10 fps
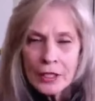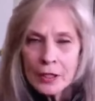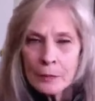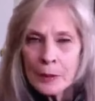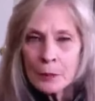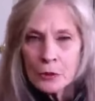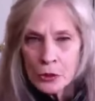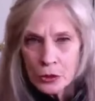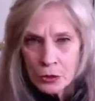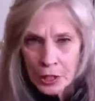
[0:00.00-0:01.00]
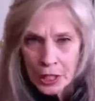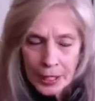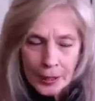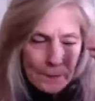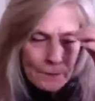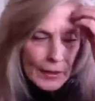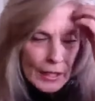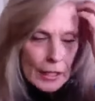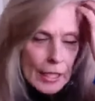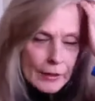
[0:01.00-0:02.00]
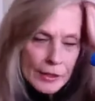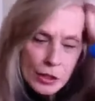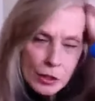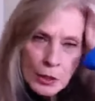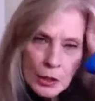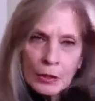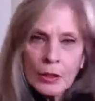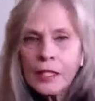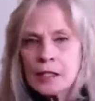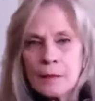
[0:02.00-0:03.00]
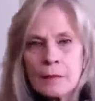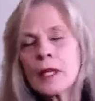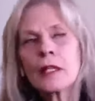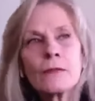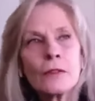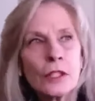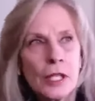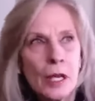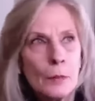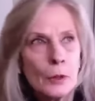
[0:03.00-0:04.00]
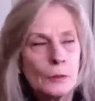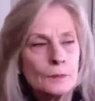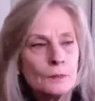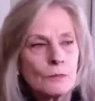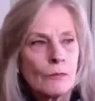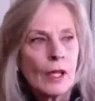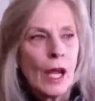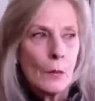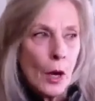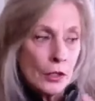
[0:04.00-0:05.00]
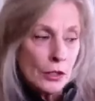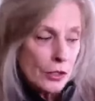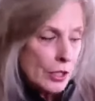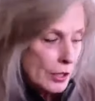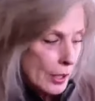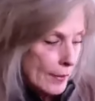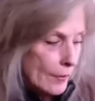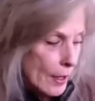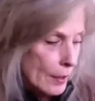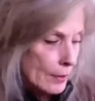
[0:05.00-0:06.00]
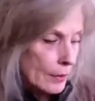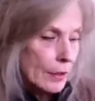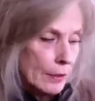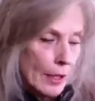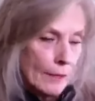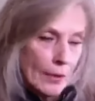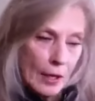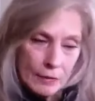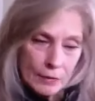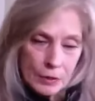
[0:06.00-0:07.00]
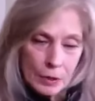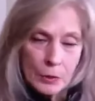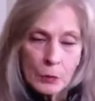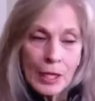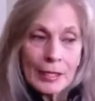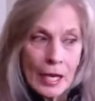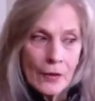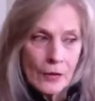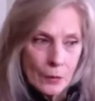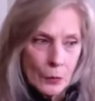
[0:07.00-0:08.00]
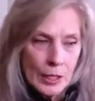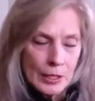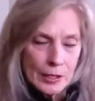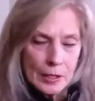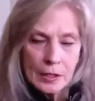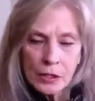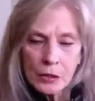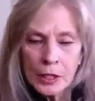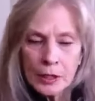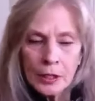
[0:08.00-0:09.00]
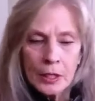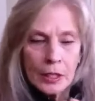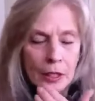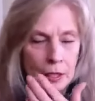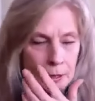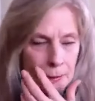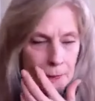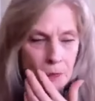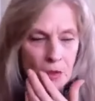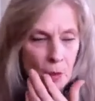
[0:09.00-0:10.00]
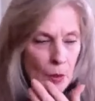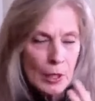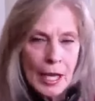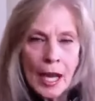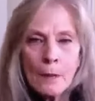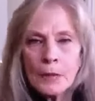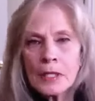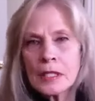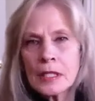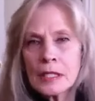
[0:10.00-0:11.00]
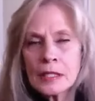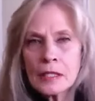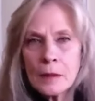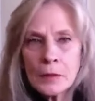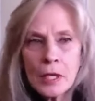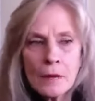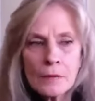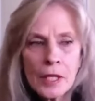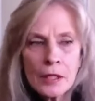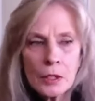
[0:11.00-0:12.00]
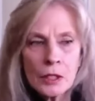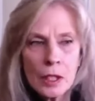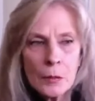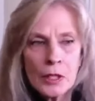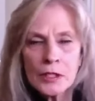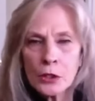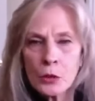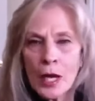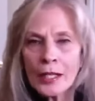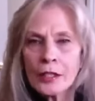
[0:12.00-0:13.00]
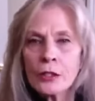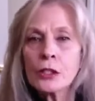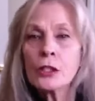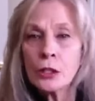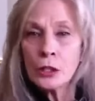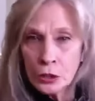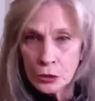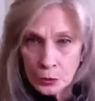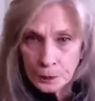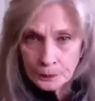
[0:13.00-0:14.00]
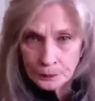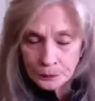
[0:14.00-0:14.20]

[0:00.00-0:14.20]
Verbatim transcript: thing that people do. Okay, and this will like for example, I watched this, and I've got I've got someone right now that I'm witnessing this with. But what happens is sometimes like when someone is attracted to you,